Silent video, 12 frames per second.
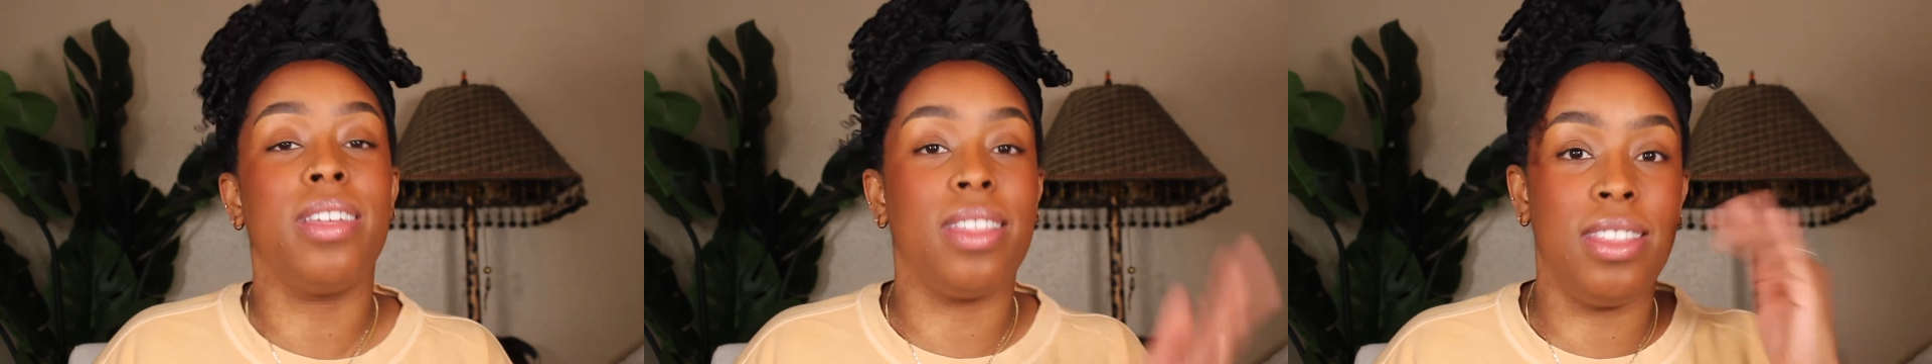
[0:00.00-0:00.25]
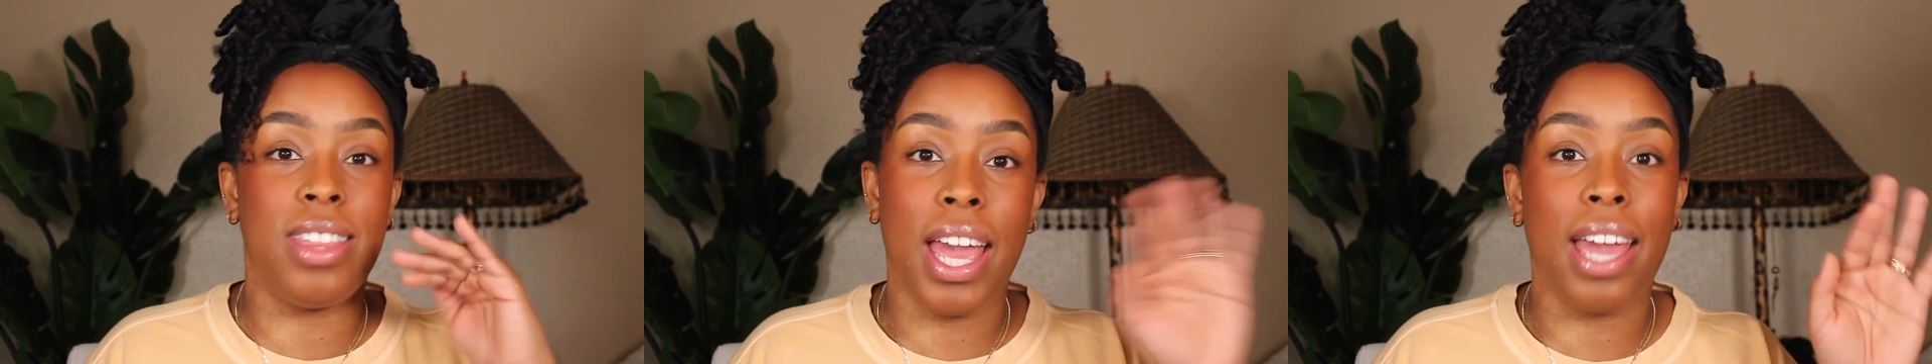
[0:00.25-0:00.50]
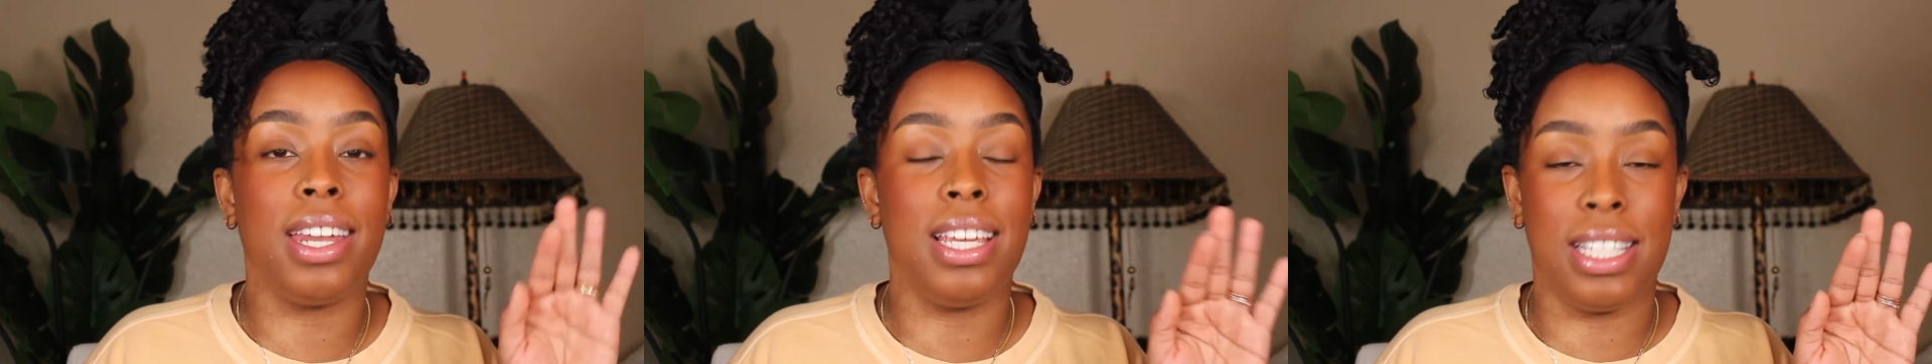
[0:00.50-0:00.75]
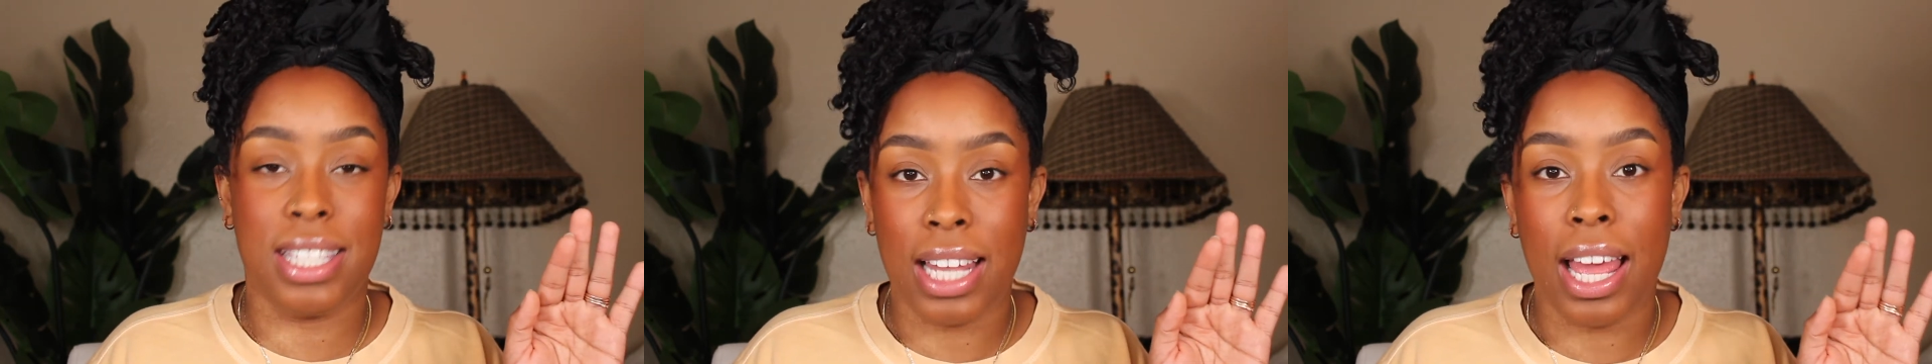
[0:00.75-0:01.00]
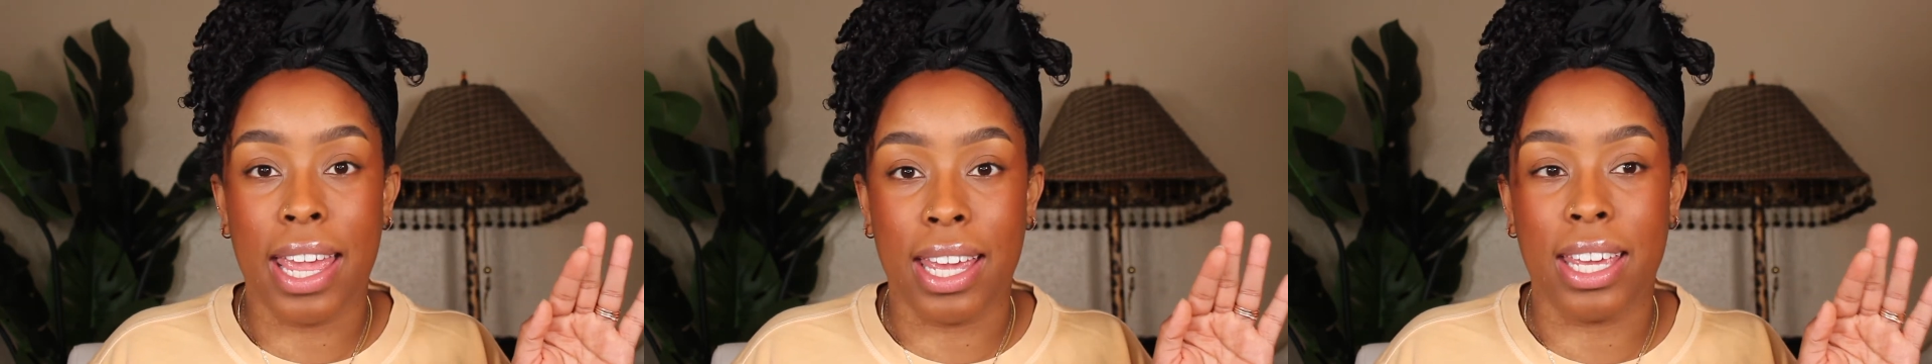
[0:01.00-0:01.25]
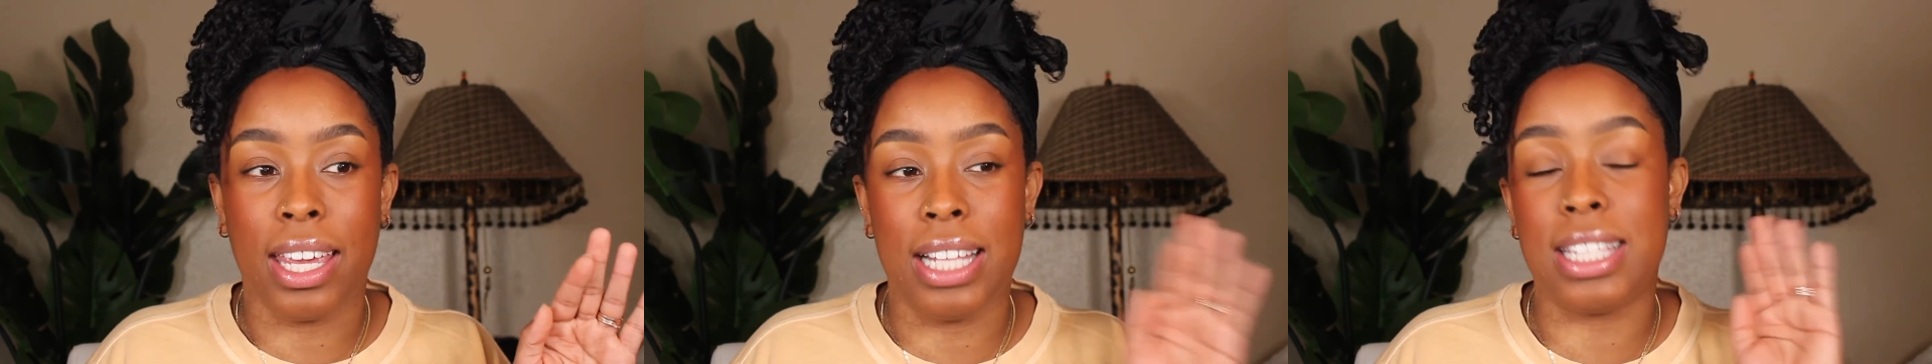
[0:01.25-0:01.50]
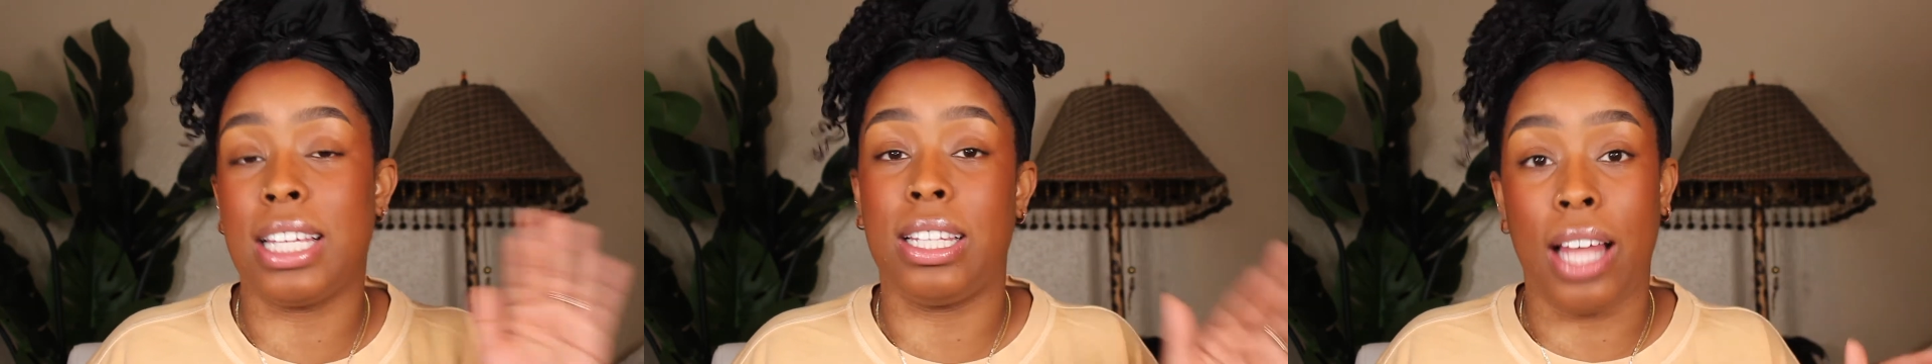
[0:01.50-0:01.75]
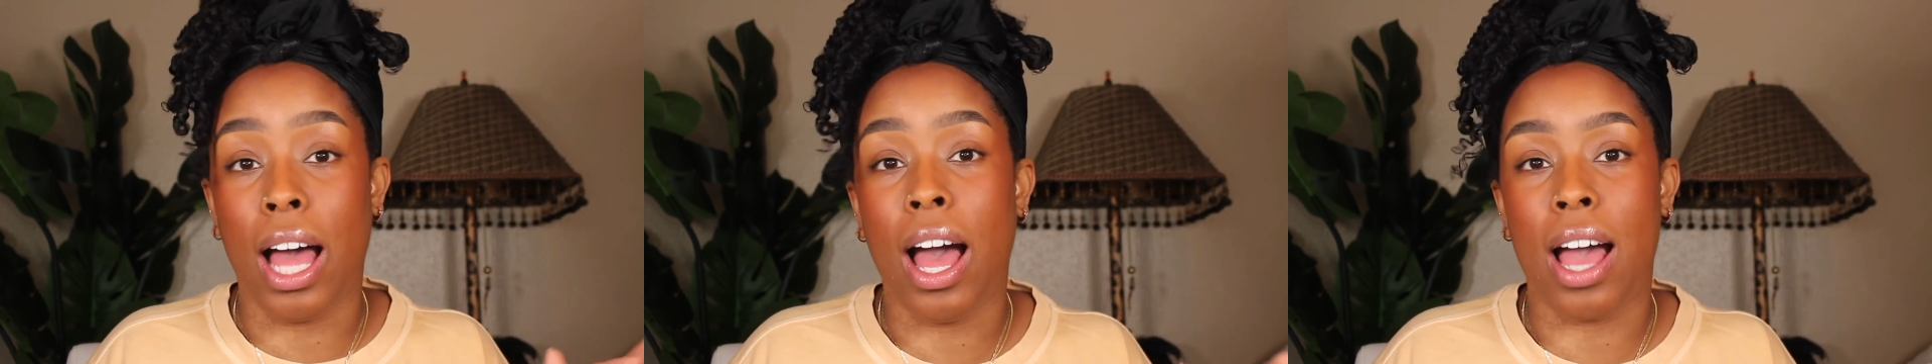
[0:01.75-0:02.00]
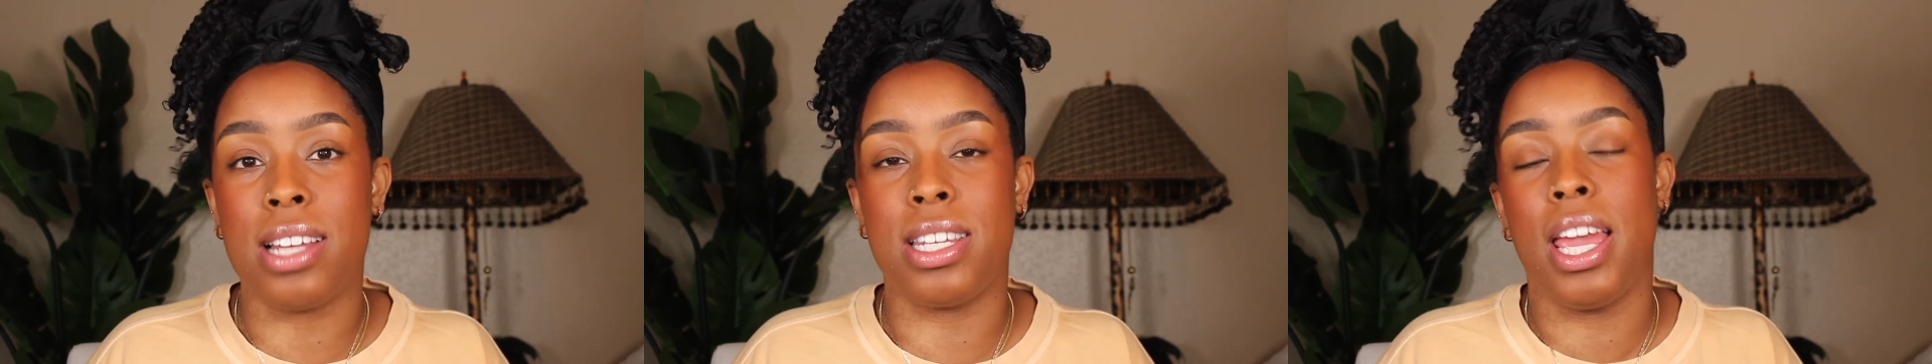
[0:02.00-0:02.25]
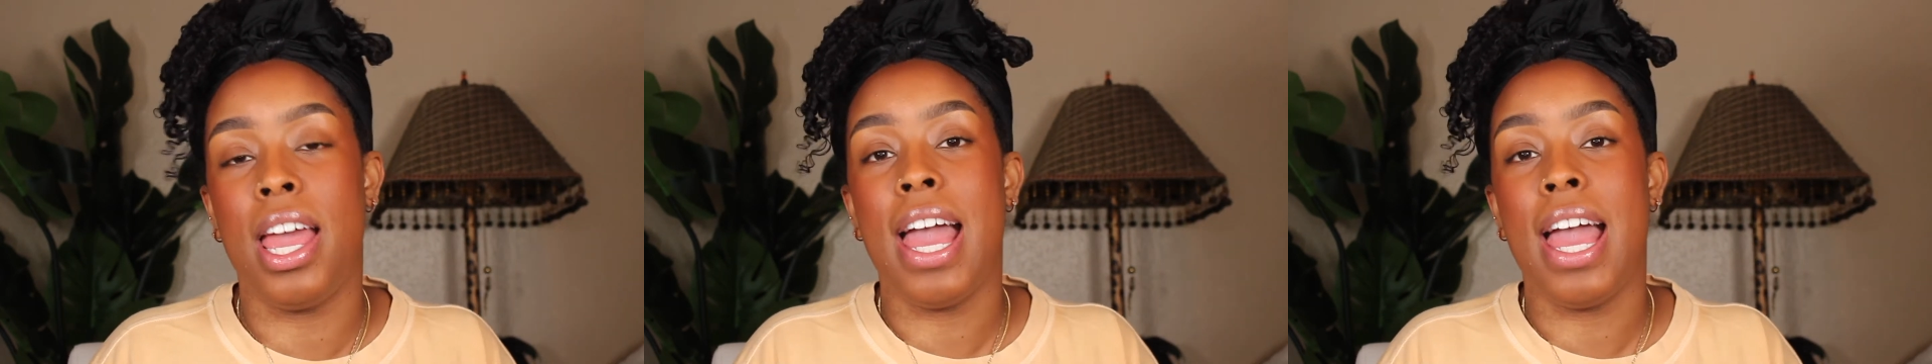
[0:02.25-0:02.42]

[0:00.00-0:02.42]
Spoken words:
That is like, it's a lot.